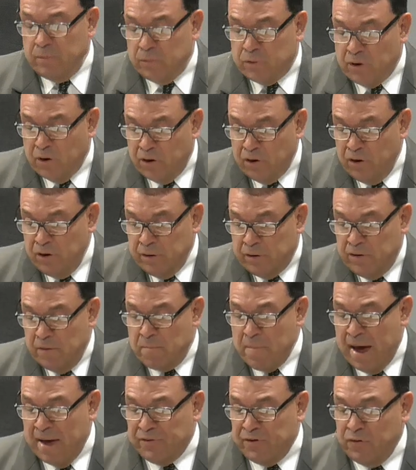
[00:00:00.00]
Turn to
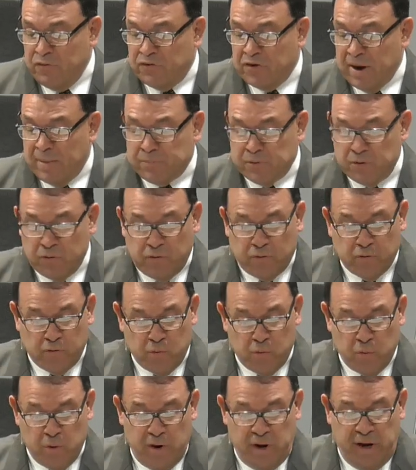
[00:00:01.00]
Matthew chapter
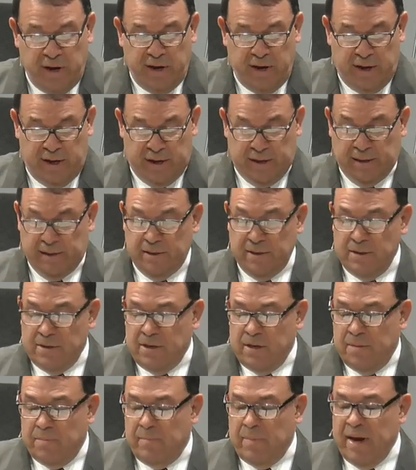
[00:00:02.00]
3.
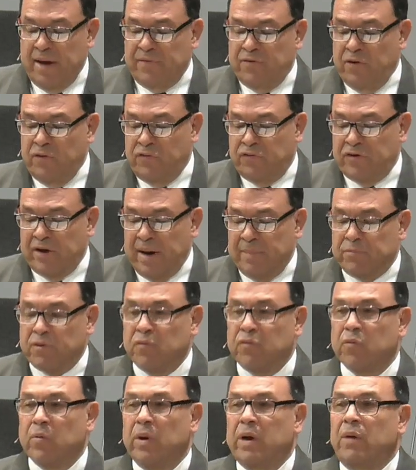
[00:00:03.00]
Matthew chapter
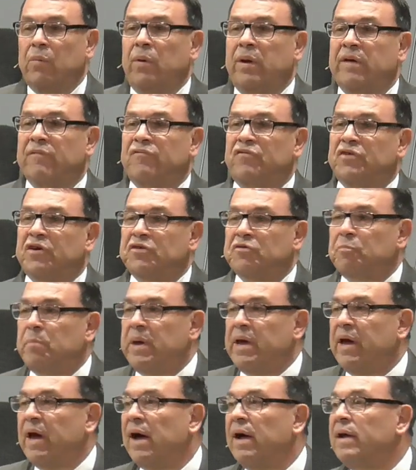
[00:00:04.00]
3. We have just
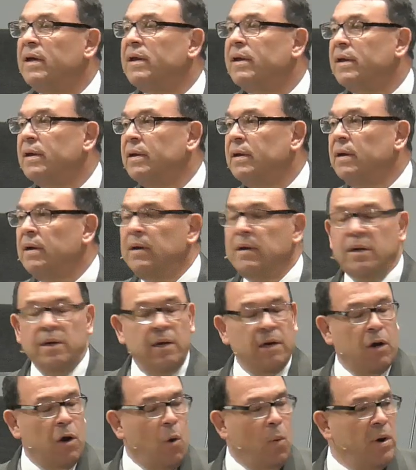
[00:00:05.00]
begun
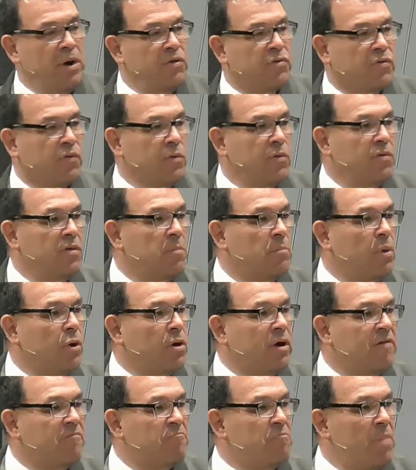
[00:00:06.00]
going through the book
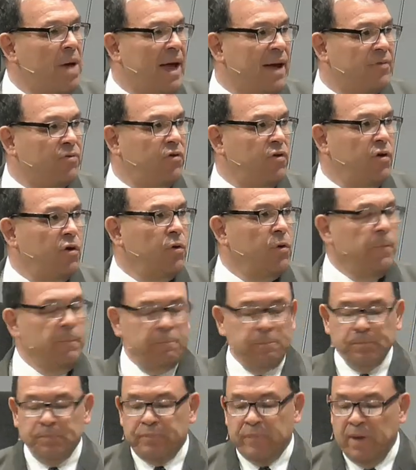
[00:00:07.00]
of Matthew.
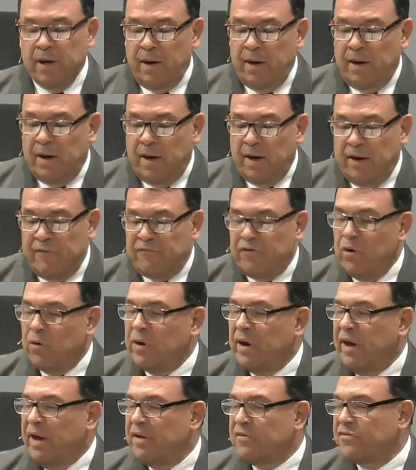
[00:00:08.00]
Uh, if you're a
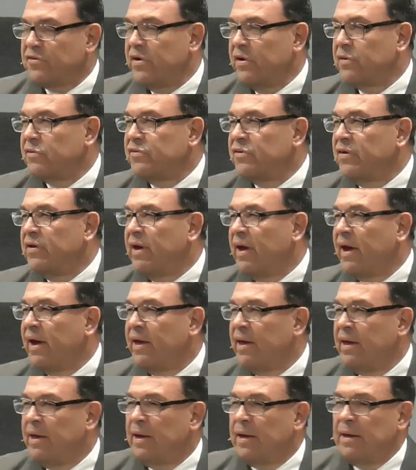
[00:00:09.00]
guest here
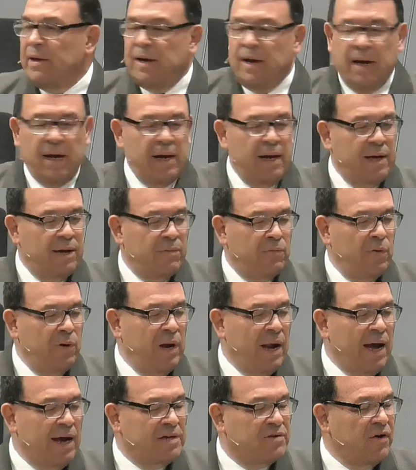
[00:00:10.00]
today, uh, we
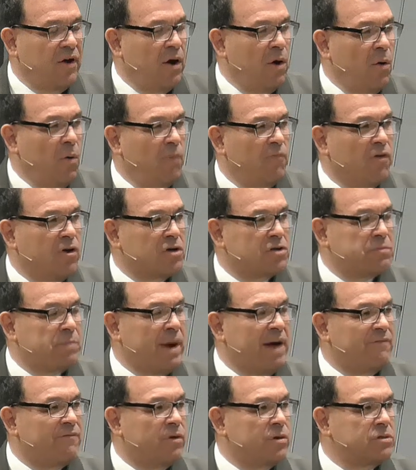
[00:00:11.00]
like to go verse by
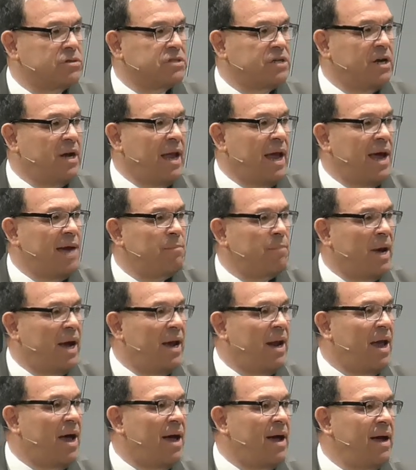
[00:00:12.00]
verse and line by
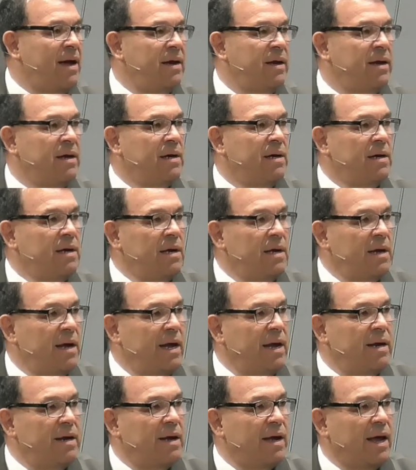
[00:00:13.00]
line.
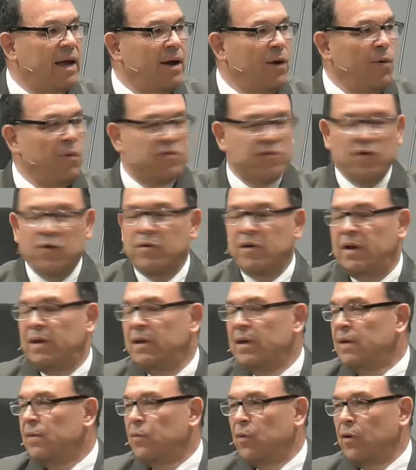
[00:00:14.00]
And I uh, know it's going to,
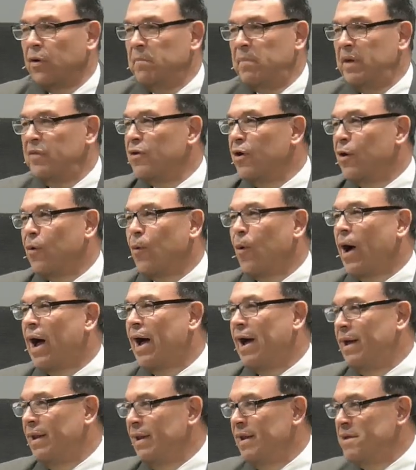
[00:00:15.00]
we're going to be there a
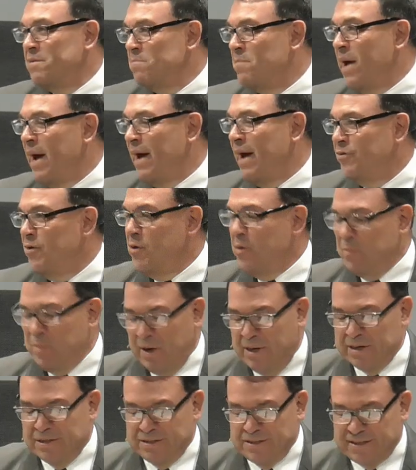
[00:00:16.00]
while in Matthew
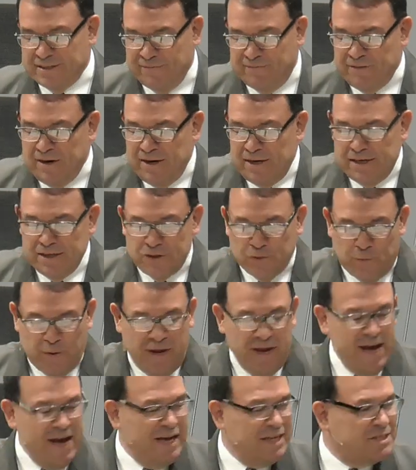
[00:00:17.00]
because of
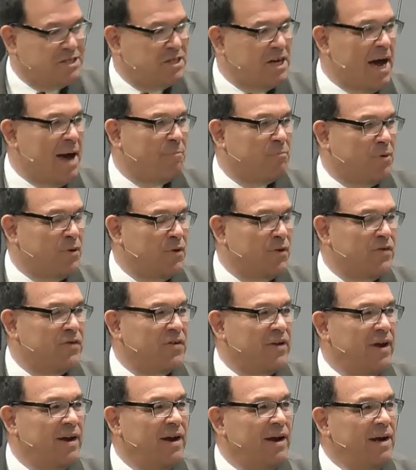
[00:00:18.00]
28 chapters
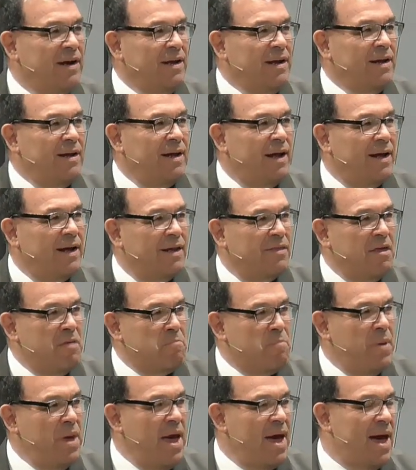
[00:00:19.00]
and uh, the
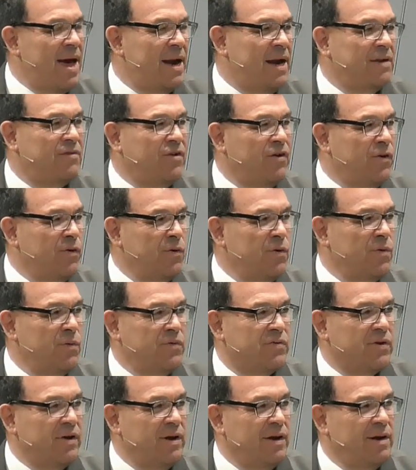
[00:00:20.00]

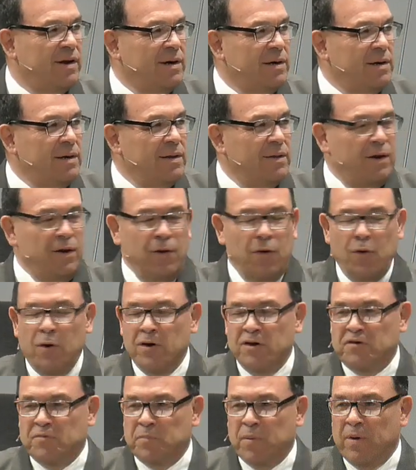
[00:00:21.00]
Beatitudes and the
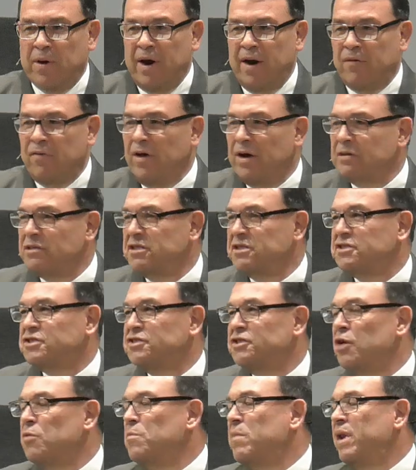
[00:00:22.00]
Lord's Prayer. There are just
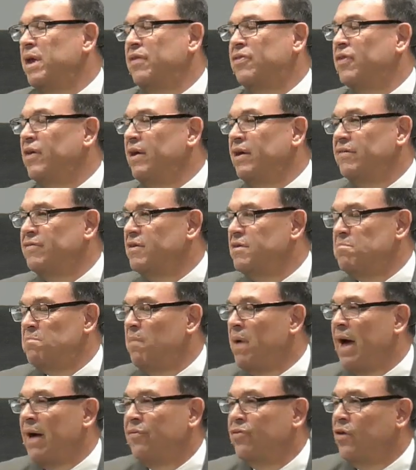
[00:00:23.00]
so many things in
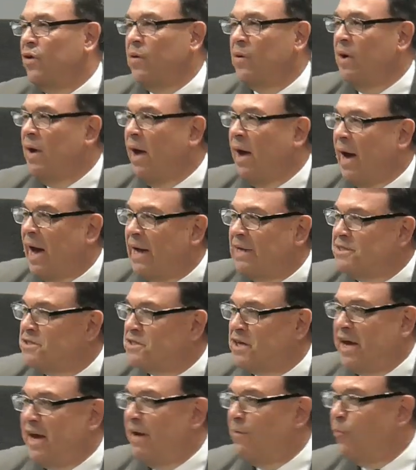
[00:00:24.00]
Matthew I just
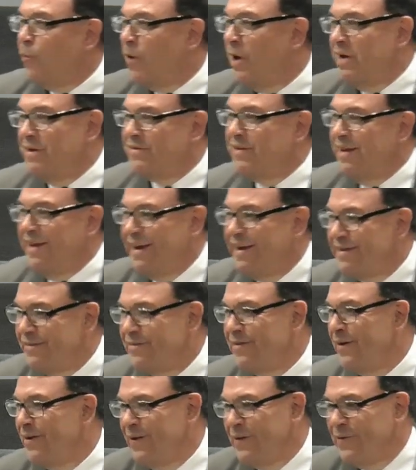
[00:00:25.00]
can't wait to get
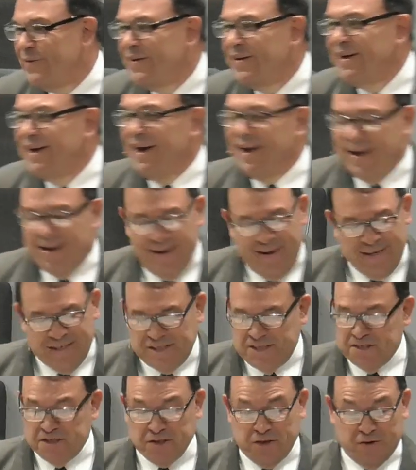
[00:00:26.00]
to. Uh, it's
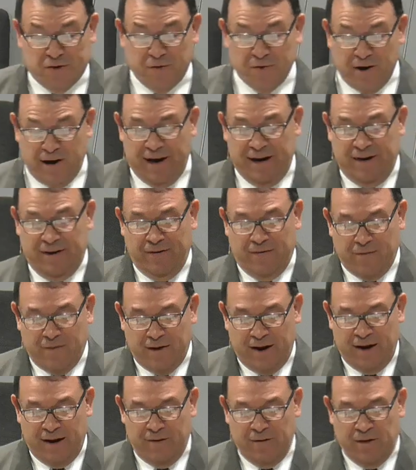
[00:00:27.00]
just great,
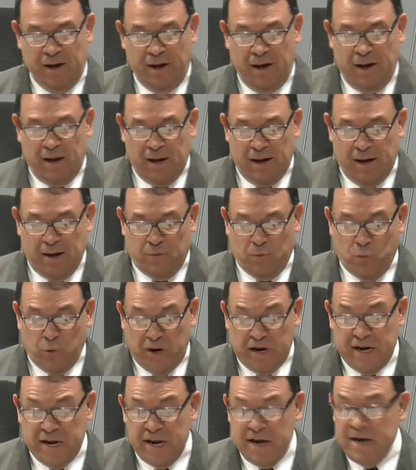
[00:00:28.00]
great uh,
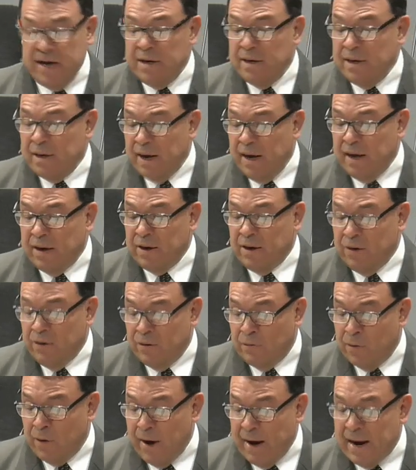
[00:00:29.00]
reading and
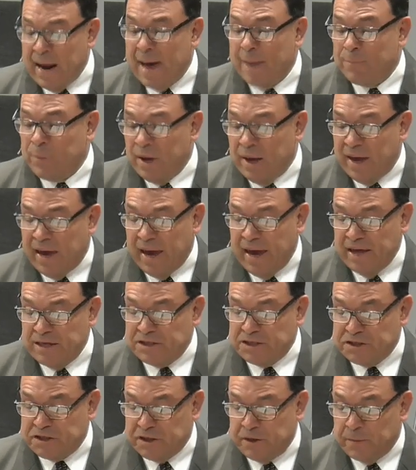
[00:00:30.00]
great
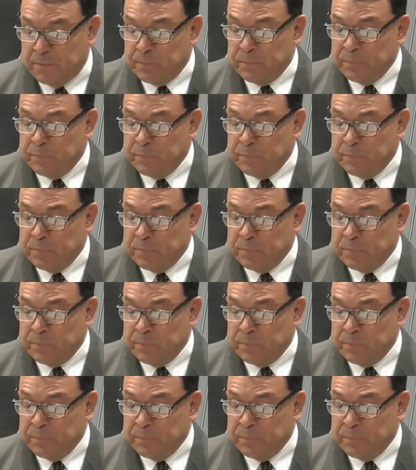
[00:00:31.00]
application.